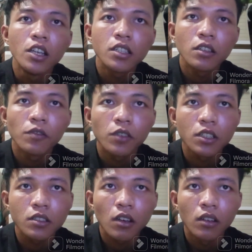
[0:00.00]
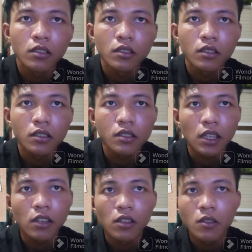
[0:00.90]
His influence on
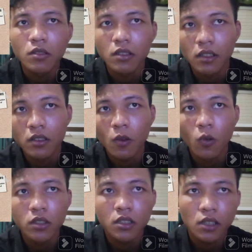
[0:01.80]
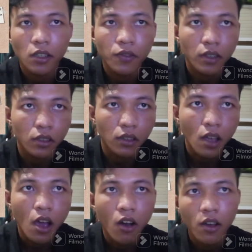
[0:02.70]
psycholinguistics was significant;
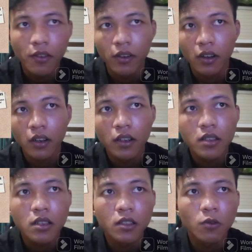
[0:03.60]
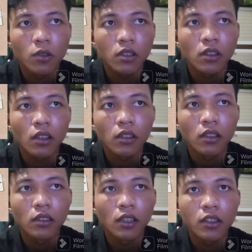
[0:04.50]
however, it is worth
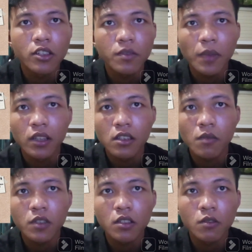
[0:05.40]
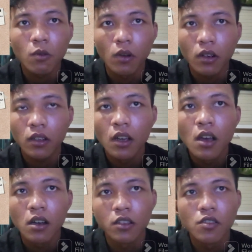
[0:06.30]
noting that despite Chomsky's work,
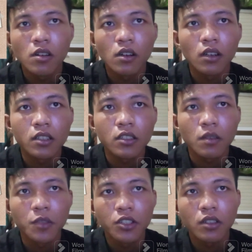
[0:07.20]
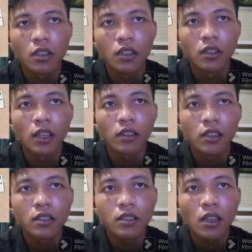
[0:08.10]
a journal established in
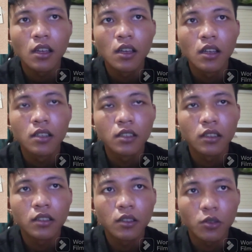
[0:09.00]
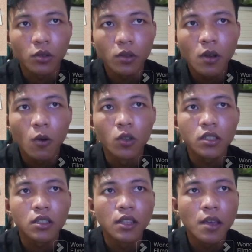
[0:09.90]
1962
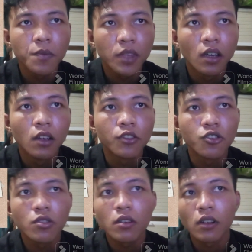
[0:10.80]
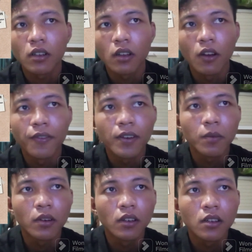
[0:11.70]
was named "Journal of
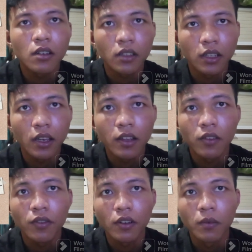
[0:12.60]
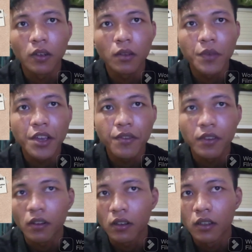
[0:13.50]
Verbal Learning and Verbal
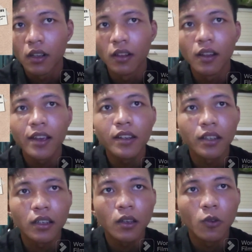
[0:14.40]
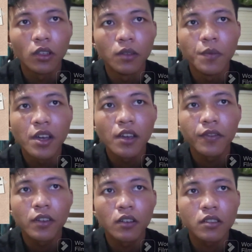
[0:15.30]
Behavior", aligning with the
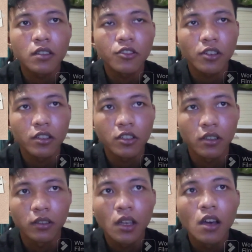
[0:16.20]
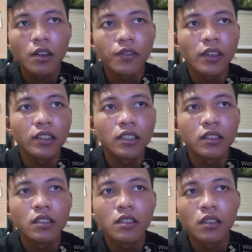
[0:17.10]
behaviorist tradition,
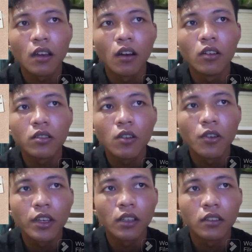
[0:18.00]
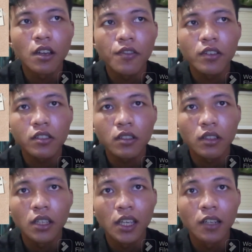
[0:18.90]
reflecting the ongoing
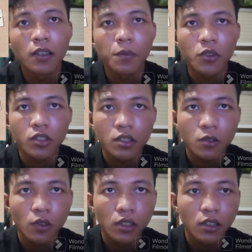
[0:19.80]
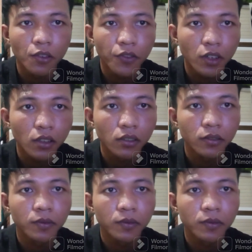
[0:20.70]
diversity in approaches within the field.